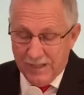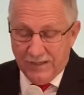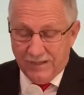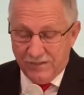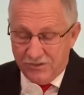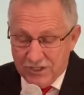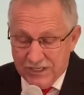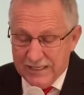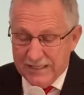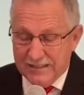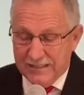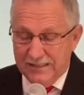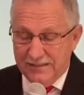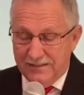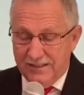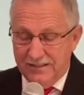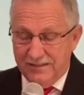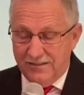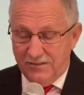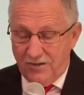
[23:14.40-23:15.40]
Jesus
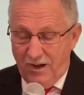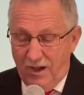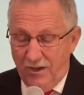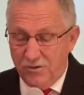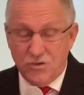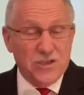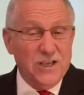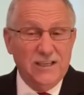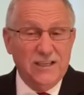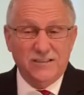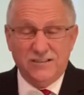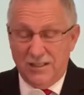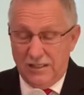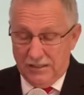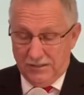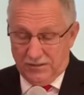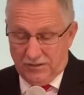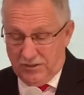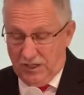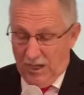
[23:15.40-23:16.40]
is not just
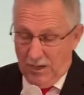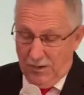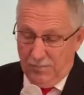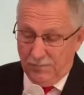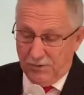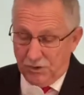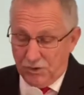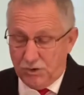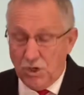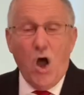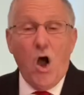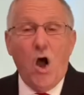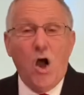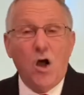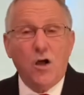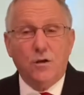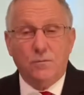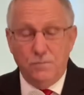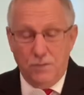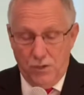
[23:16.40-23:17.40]
some
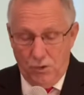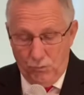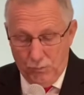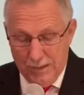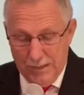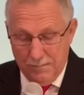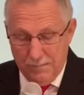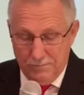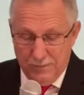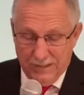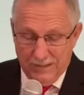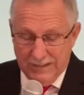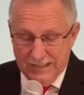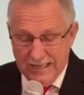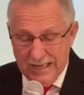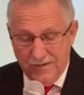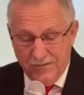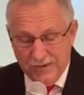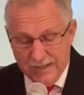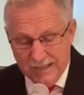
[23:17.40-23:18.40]
dogma we
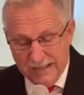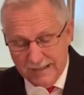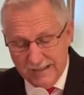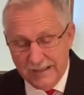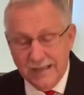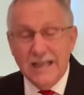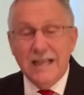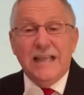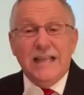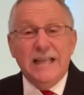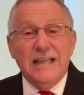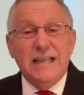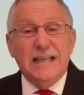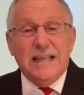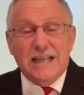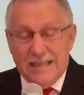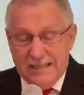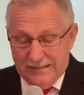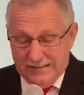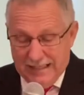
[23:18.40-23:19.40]
believe in. He
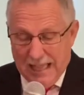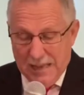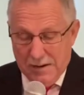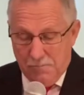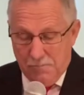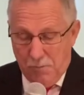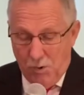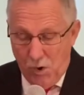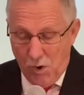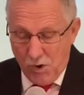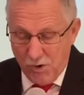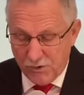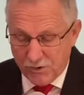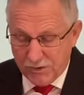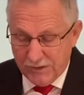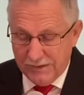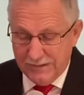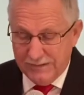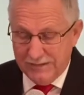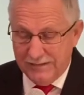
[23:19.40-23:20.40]
is a
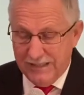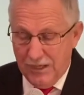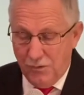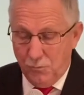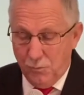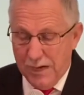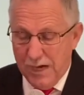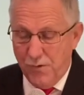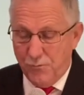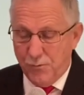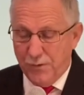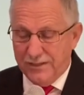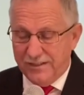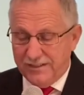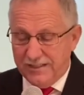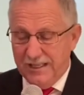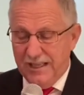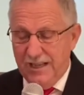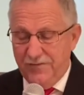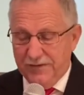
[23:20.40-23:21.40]
person that we
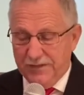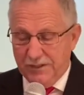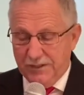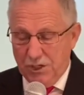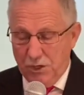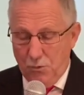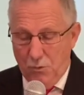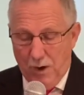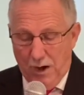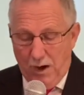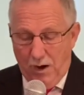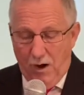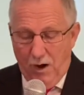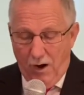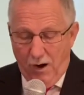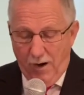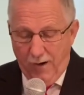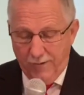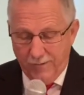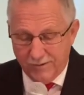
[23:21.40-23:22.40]
receive into our
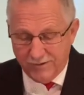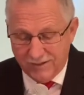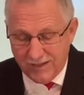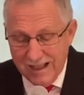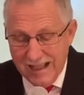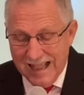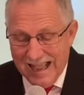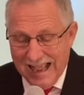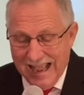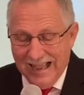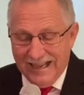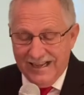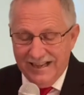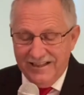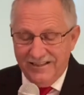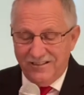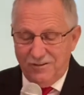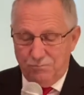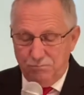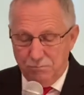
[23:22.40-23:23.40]
hearts. And
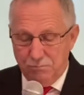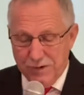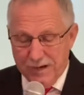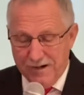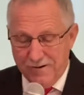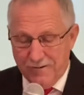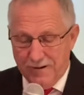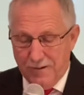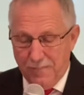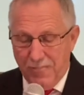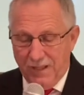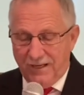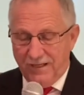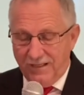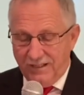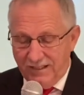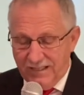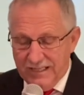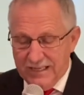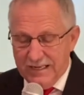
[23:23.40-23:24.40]
his spirit
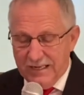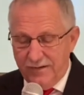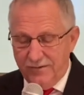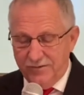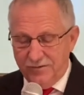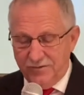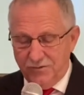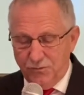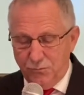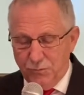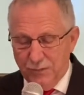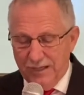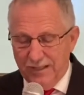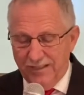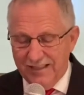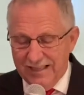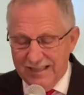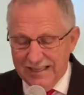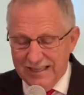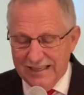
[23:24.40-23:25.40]
lives
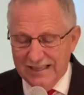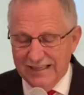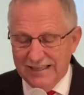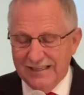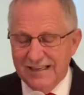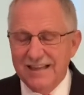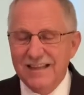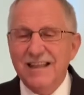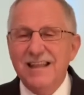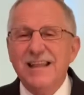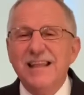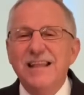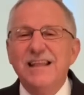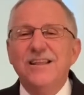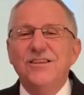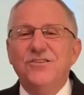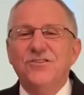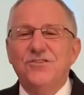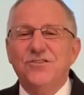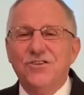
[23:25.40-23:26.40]
within
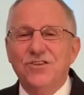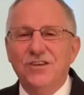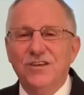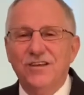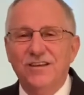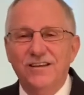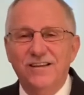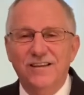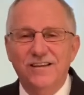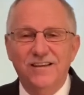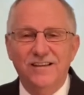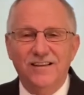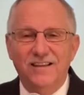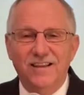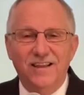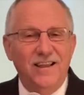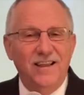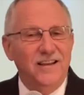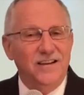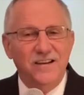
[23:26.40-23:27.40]
each
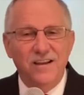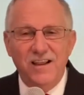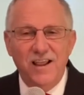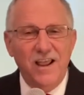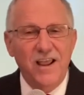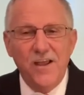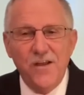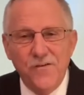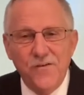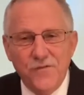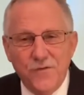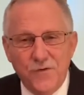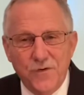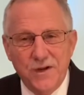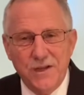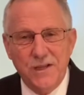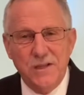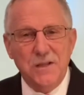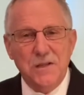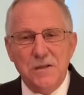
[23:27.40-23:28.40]
and
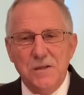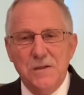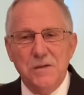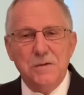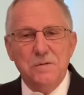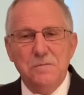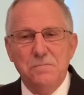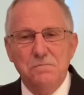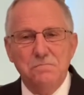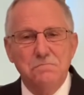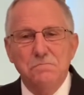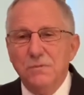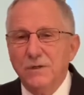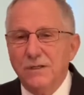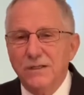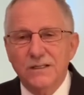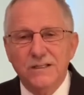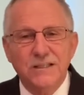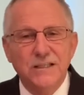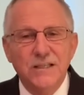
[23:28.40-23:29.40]
every
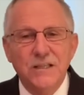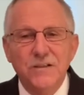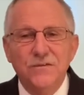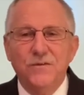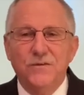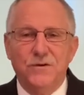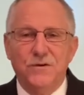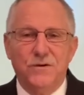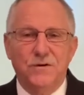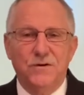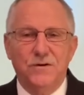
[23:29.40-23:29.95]
believer.